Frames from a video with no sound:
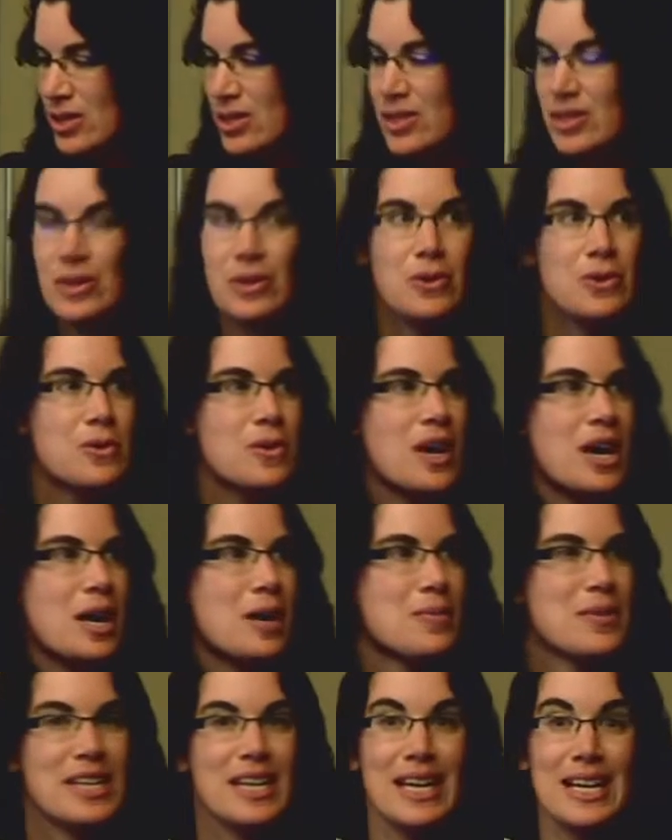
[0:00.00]
So
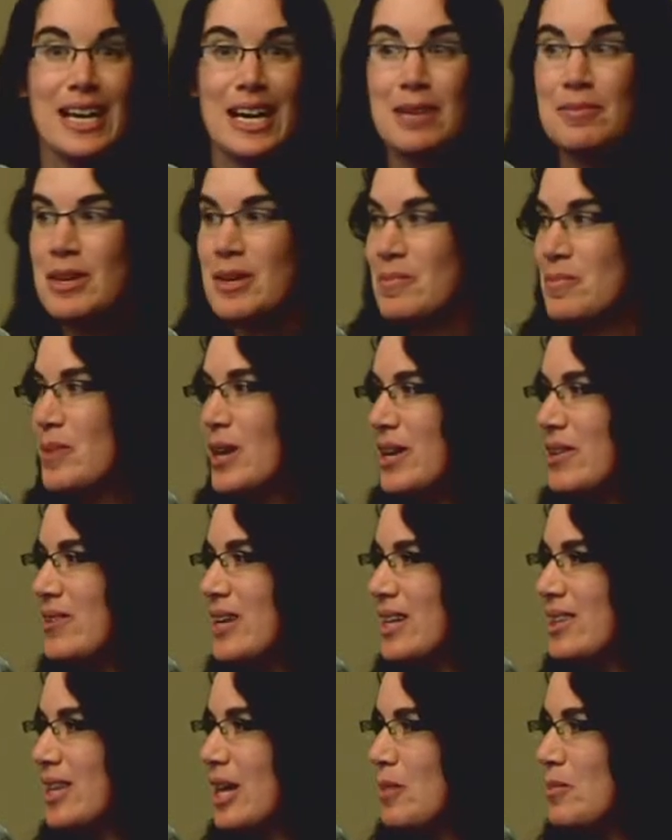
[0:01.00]
again, I'm at
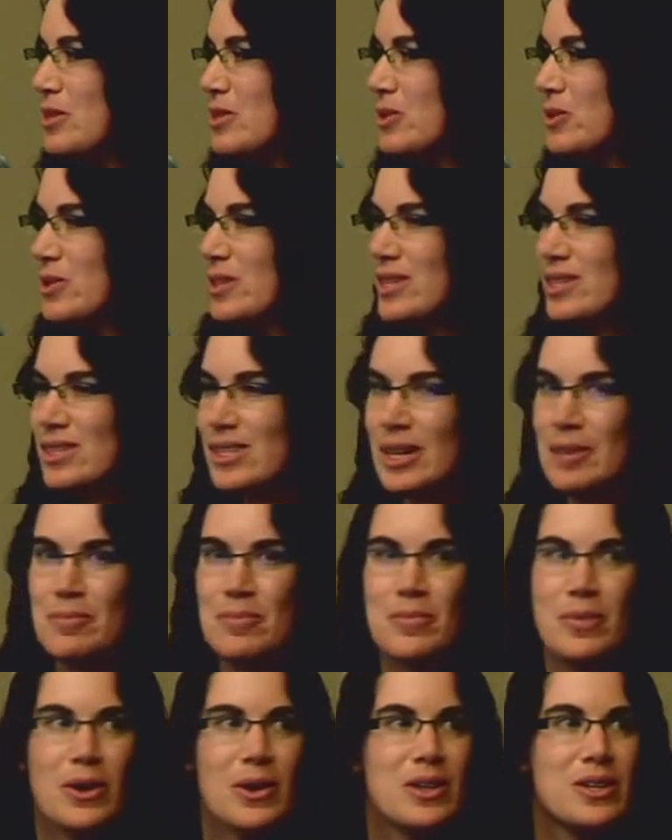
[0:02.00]
Bio-Rad Laboratories.
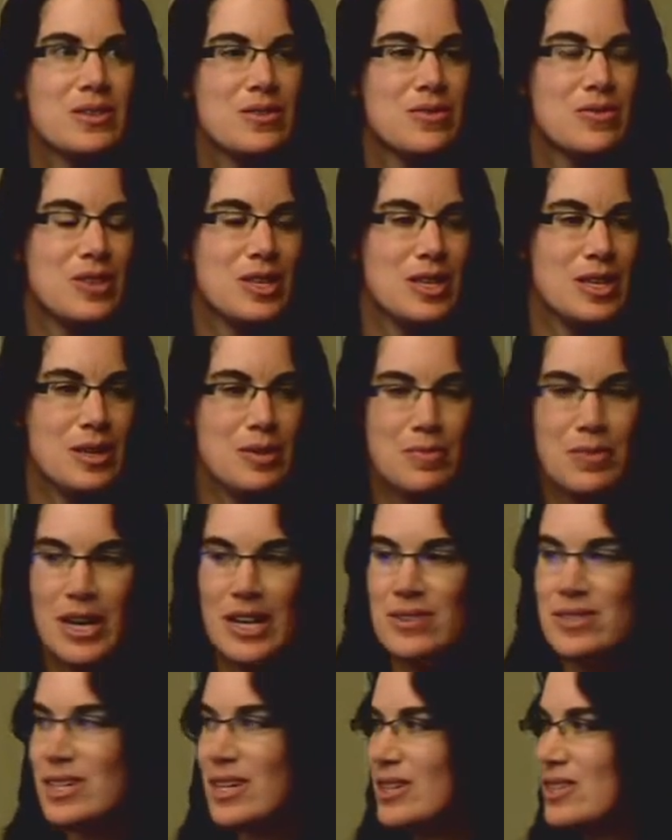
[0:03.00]
I'm part of the
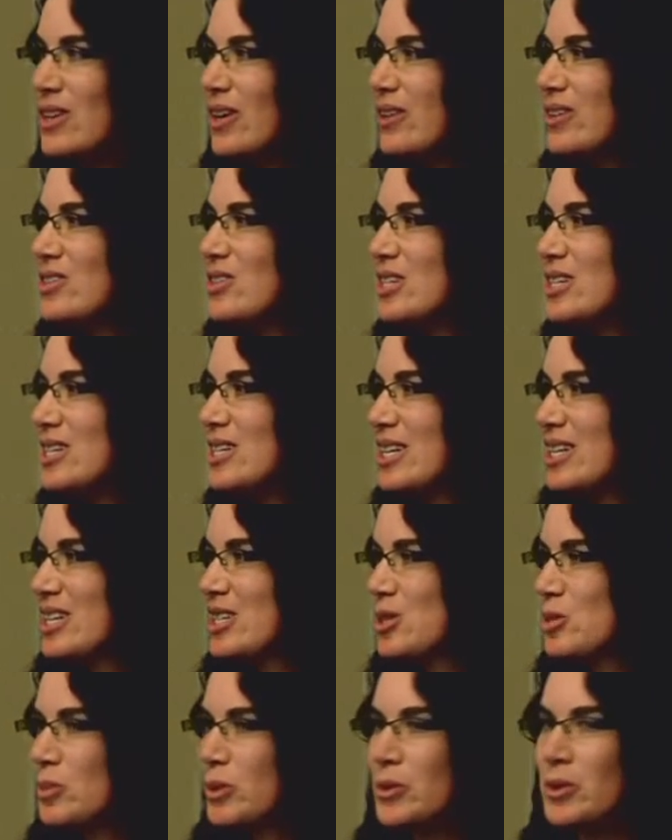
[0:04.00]
Biotechnology
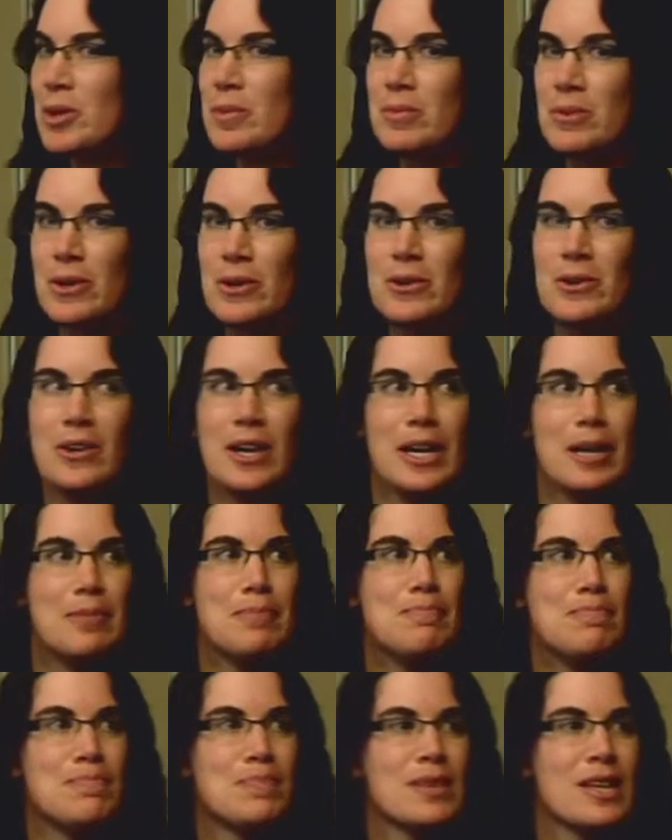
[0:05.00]
Explorer
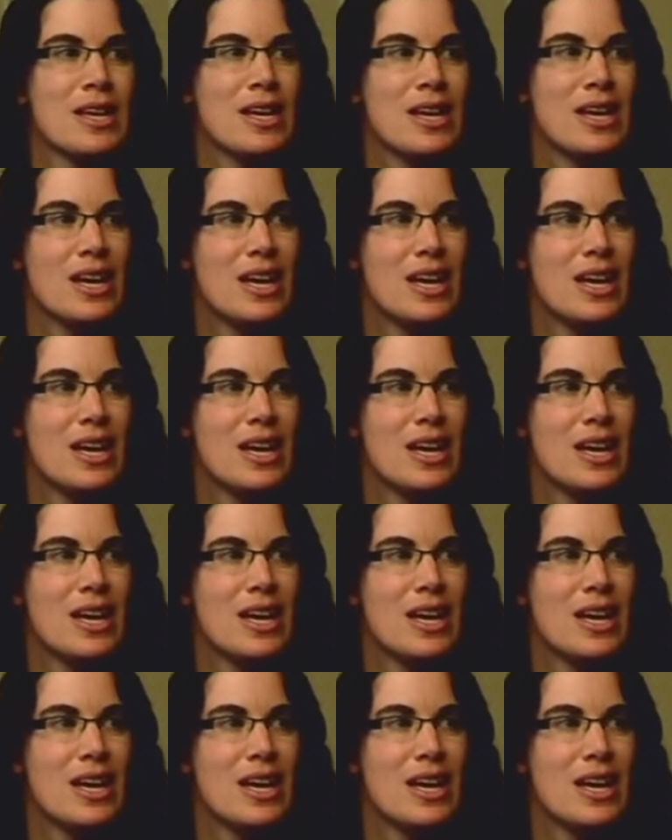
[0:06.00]
program.